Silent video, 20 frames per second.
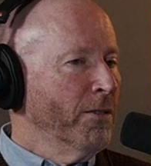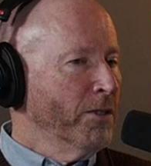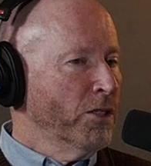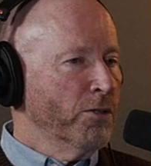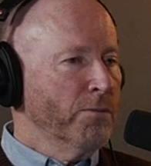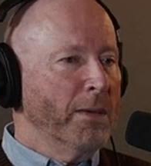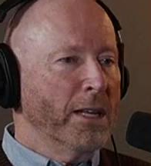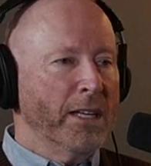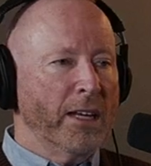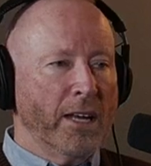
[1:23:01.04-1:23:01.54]
of its
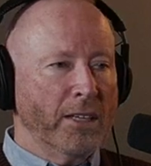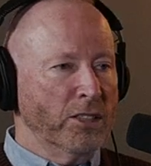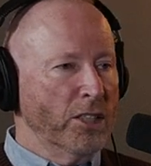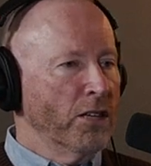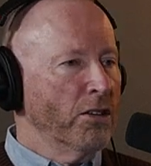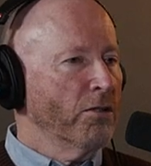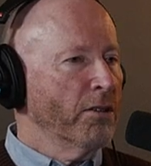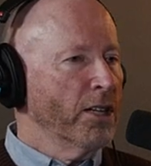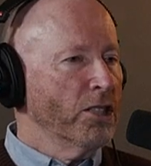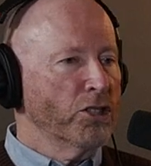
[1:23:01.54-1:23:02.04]
many
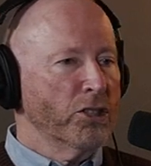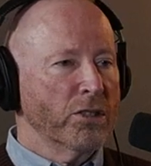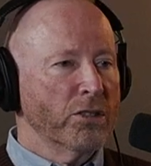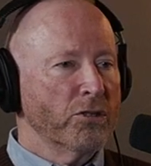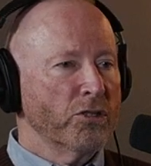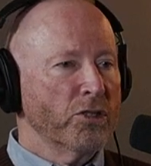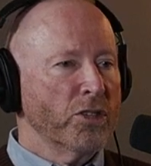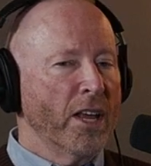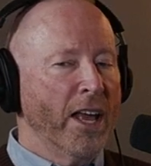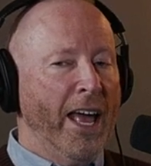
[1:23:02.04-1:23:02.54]

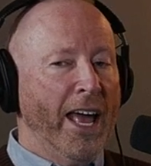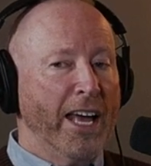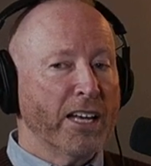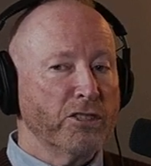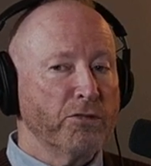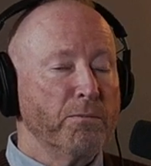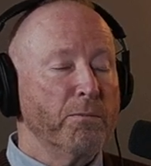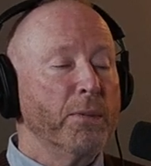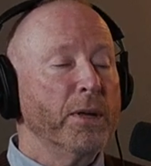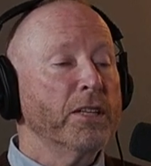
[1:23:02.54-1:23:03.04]
itinerations,
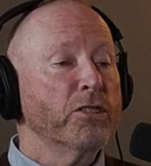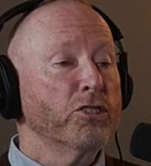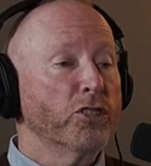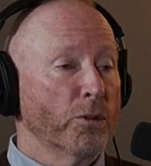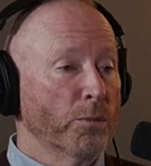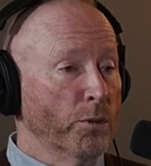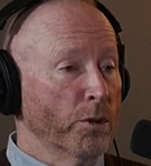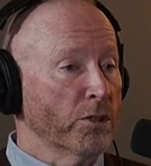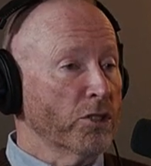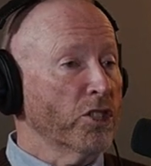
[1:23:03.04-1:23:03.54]
has been to
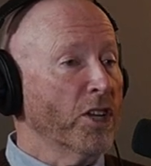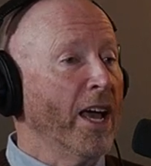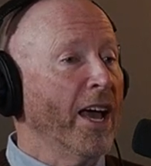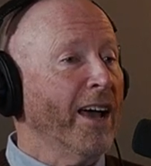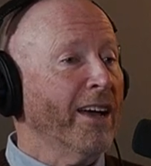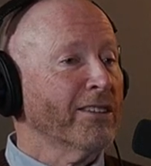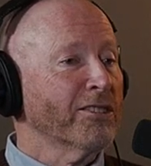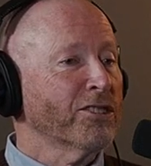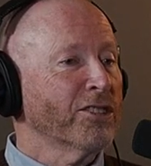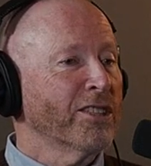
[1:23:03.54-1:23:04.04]

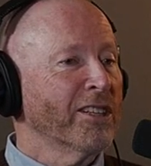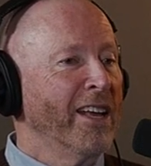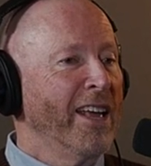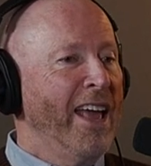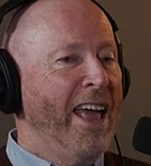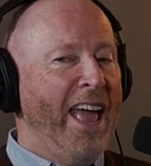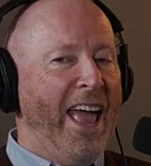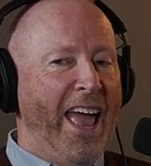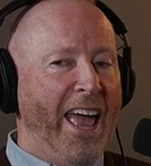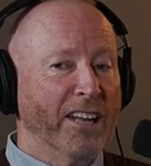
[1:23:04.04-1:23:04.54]
protect
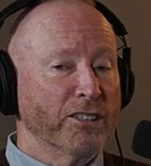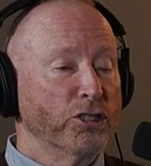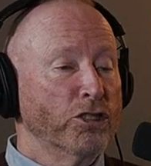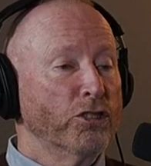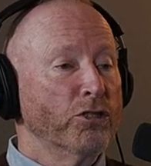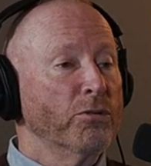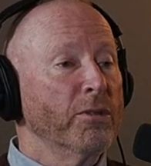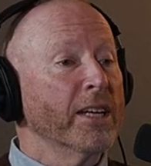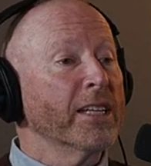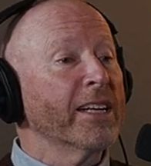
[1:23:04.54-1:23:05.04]
and
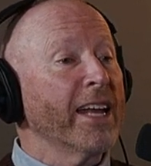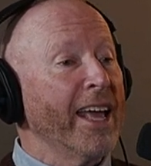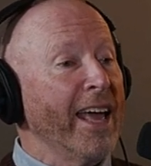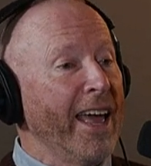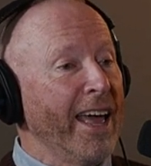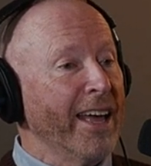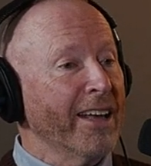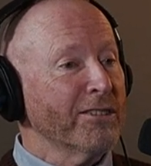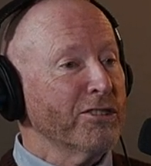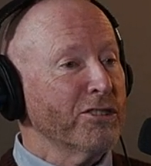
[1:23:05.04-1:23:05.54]
to
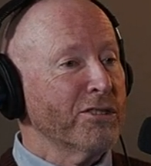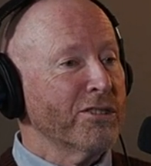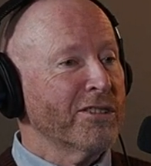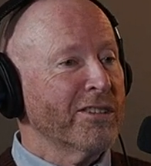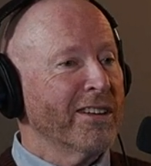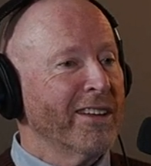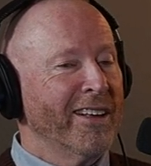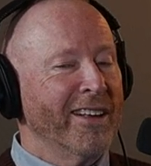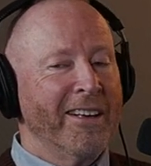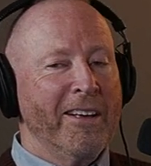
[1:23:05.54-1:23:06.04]
enhance
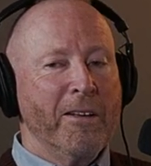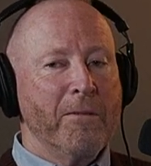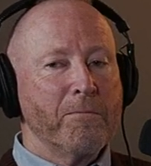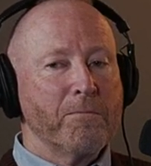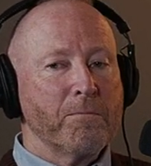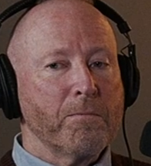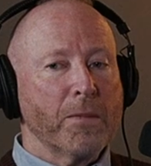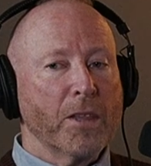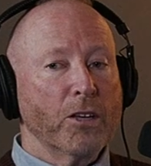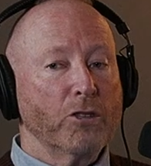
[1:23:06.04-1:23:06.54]
mm.
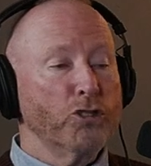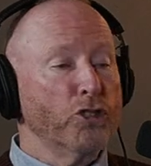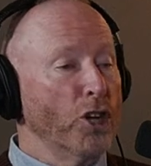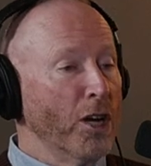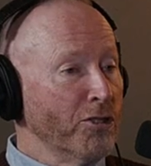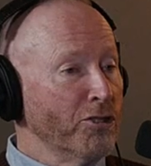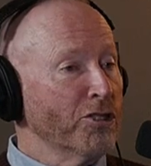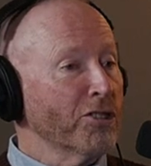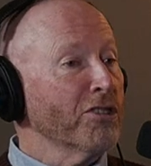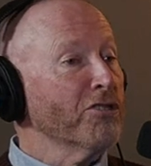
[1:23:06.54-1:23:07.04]

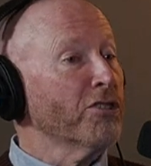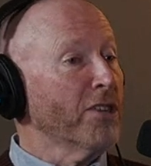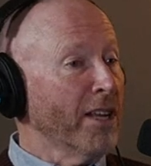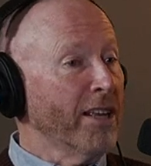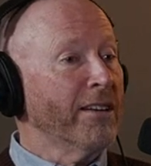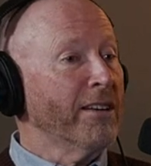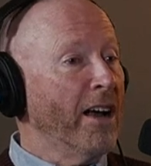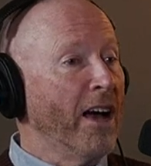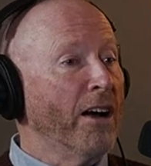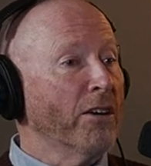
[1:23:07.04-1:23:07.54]
justice
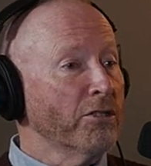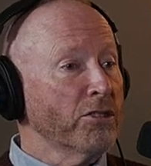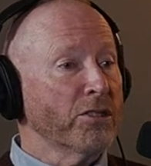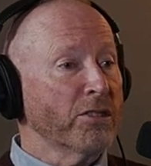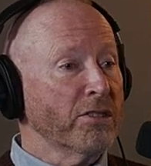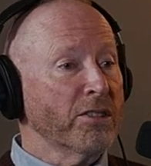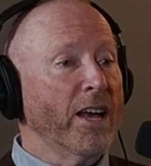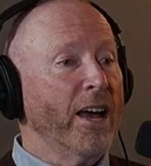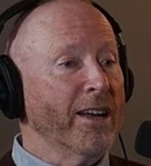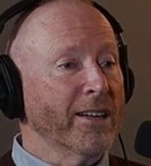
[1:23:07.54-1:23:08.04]
in our
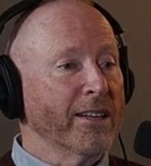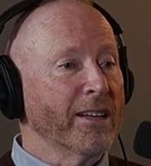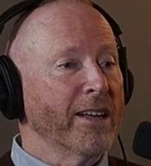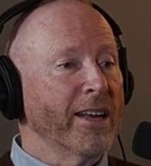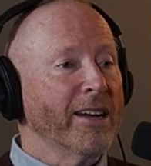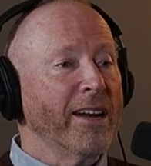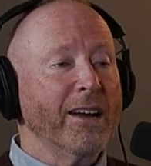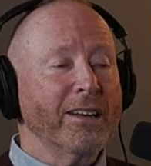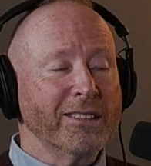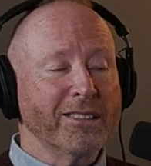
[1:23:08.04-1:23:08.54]
society.
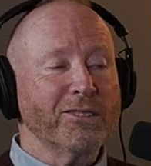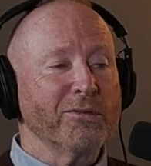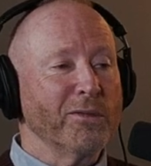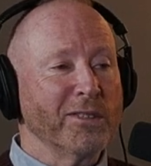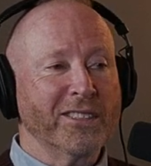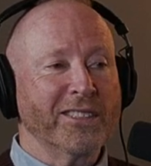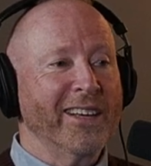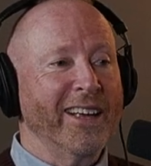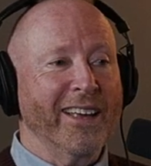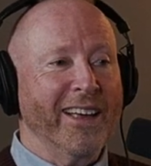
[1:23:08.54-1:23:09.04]
And I just want
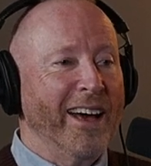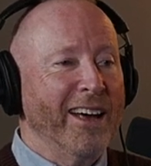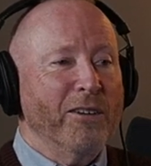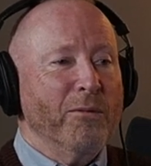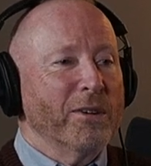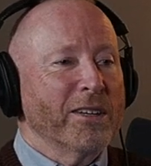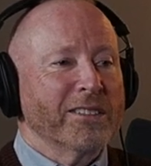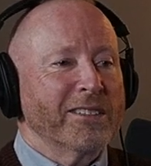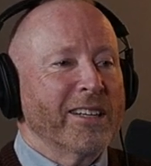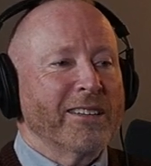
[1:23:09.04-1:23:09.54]
to yeah. say, I don't
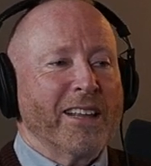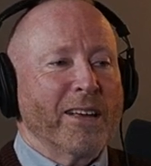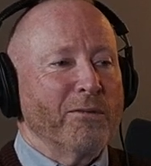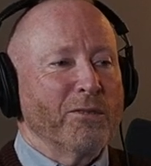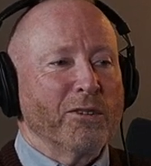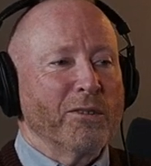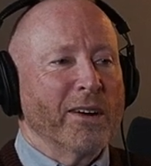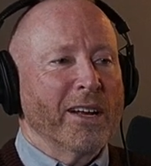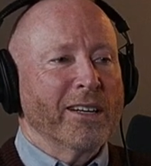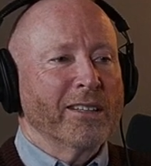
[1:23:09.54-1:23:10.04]
want to take that for
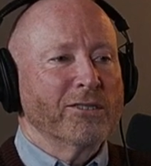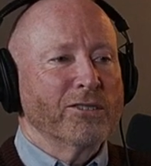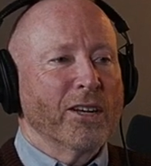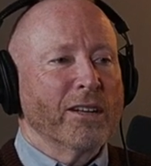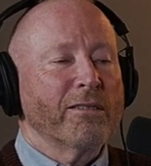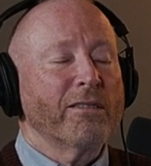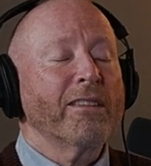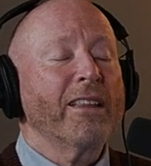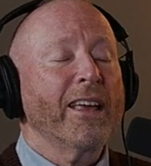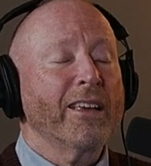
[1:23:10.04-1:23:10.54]
granted, John.
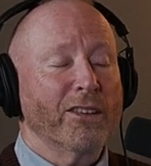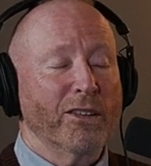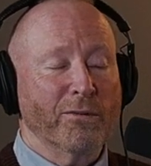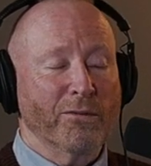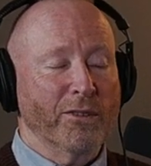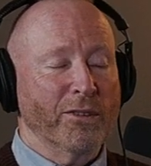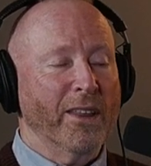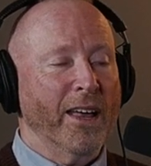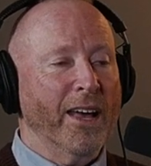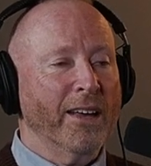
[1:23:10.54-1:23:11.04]
Thank you
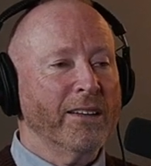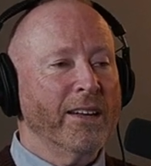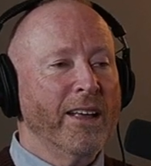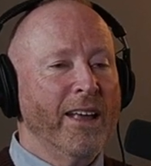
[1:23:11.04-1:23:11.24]
for that.